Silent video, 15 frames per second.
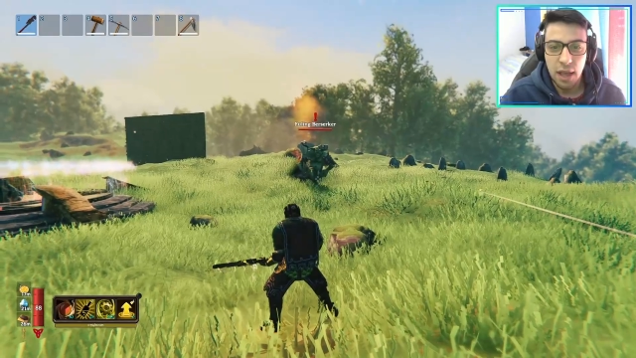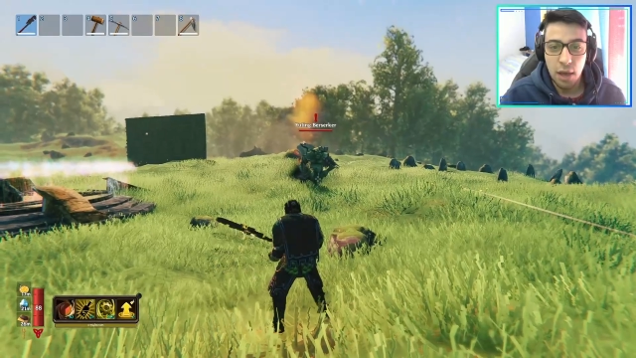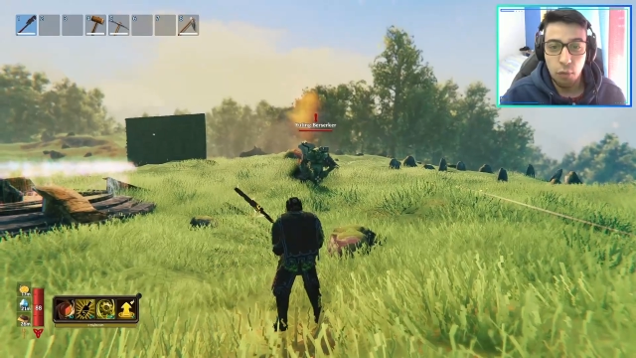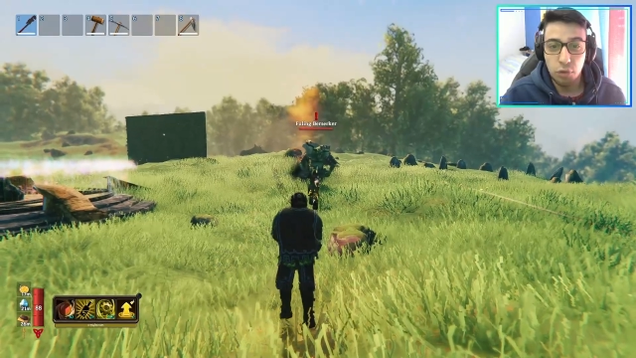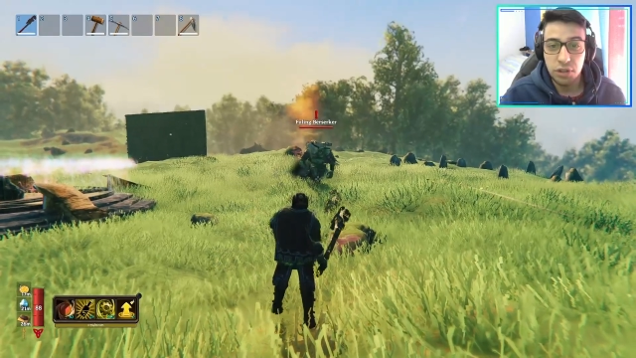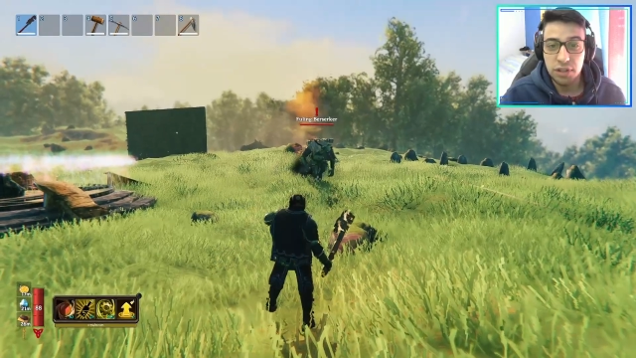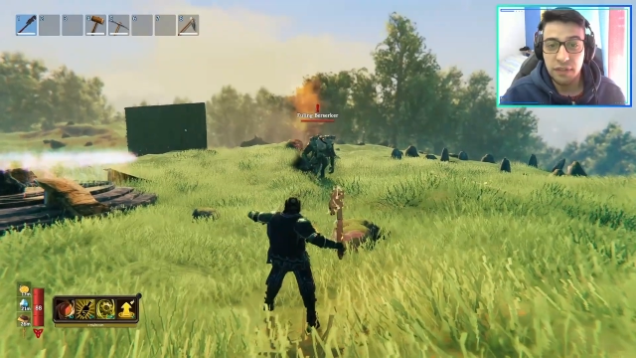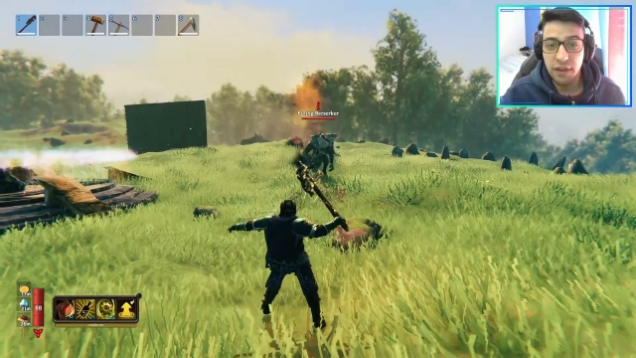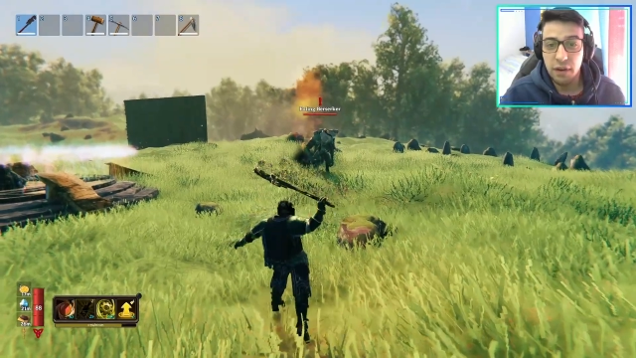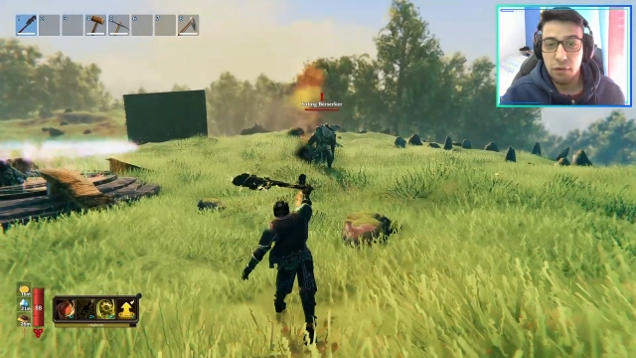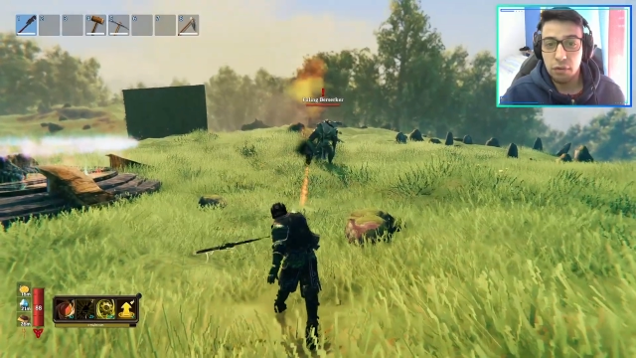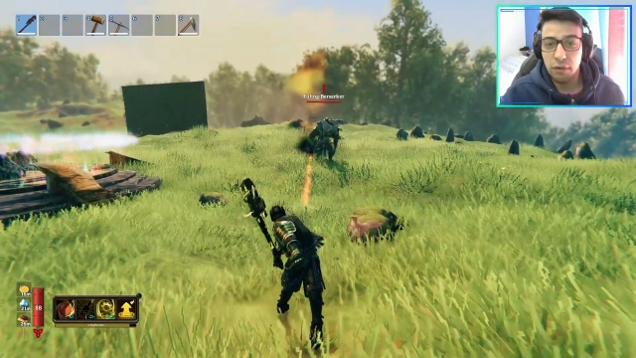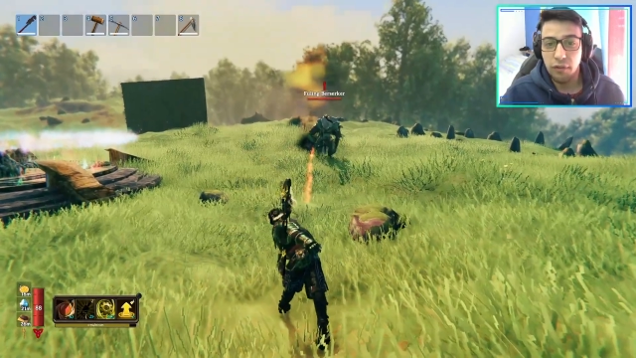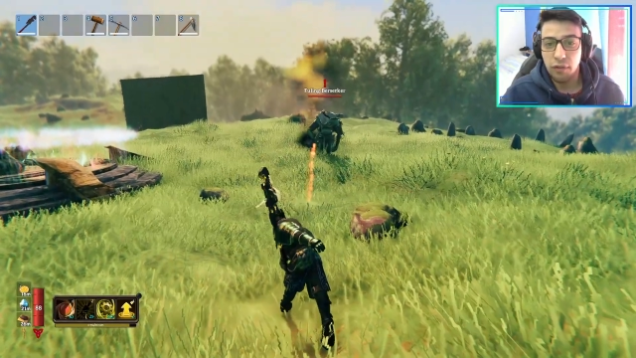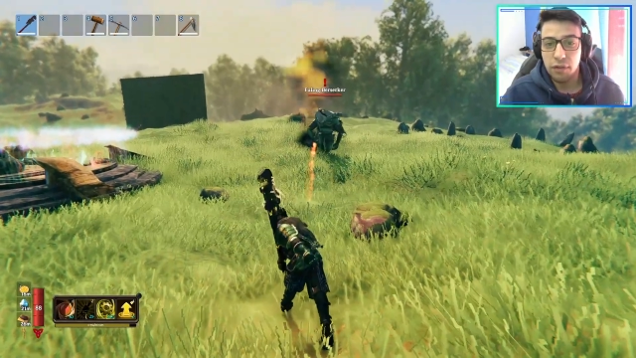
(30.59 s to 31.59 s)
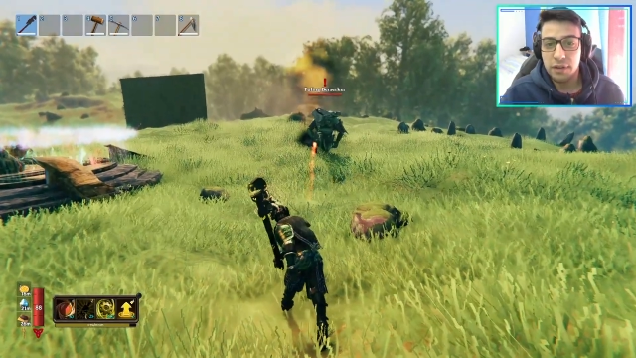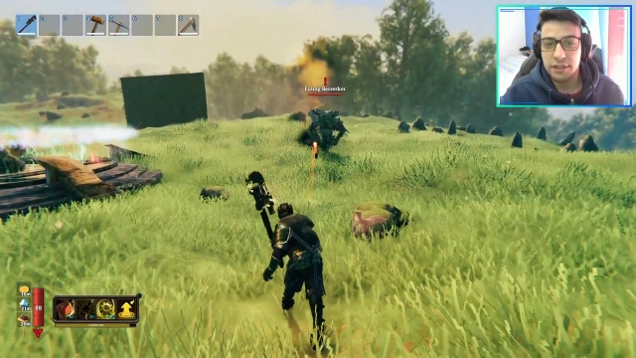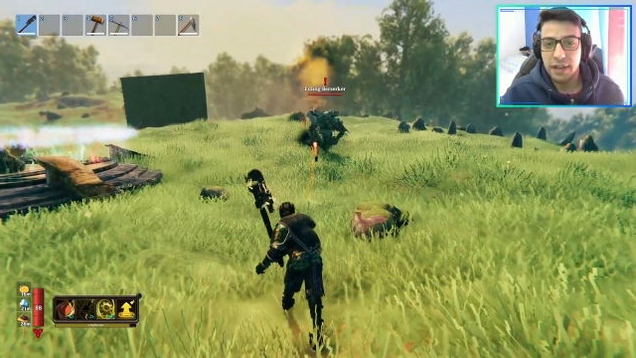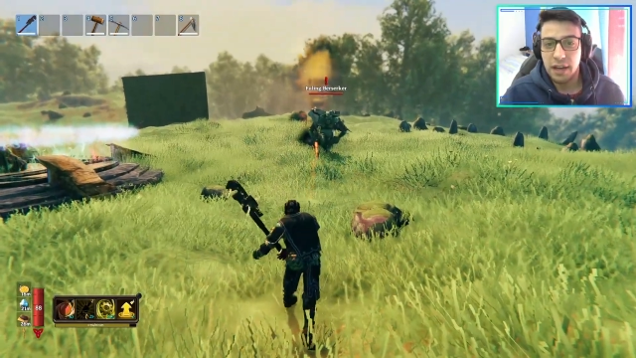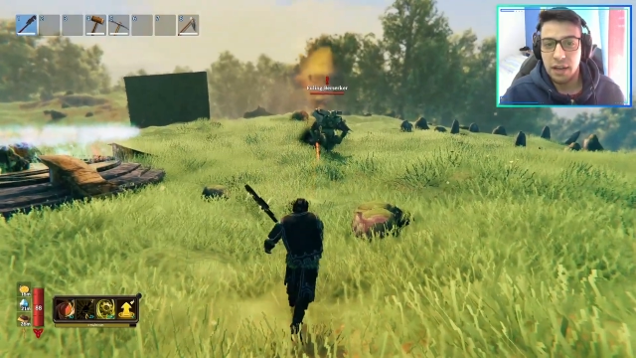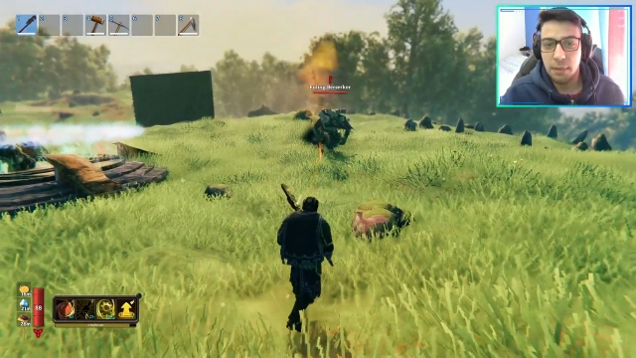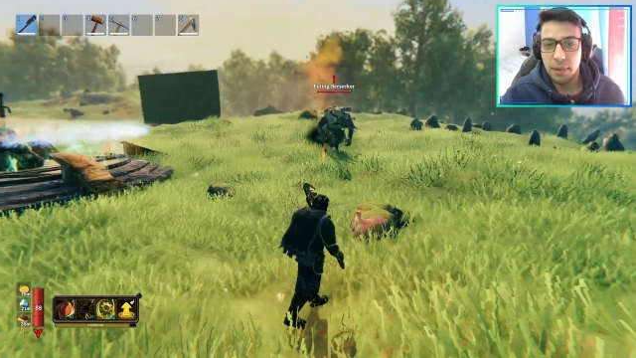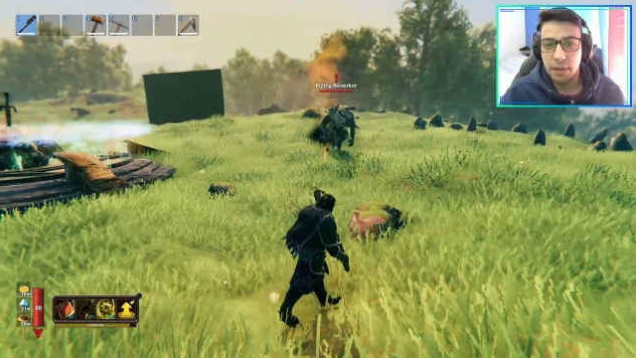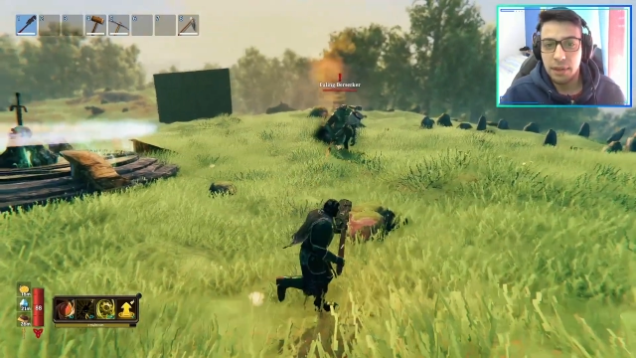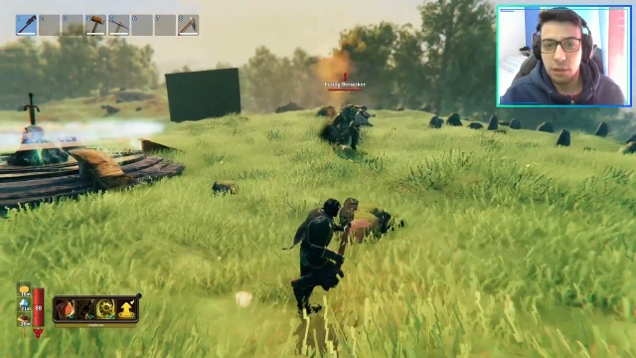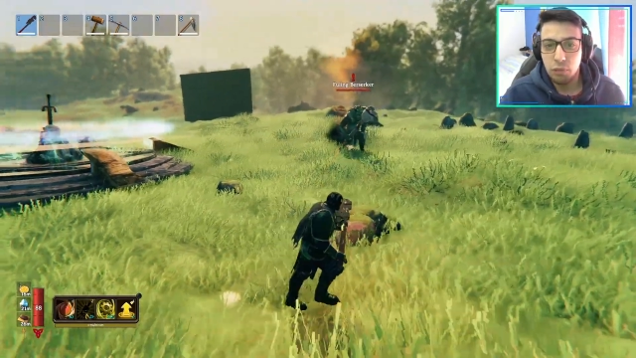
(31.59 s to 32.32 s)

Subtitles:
which is very good for the second ability,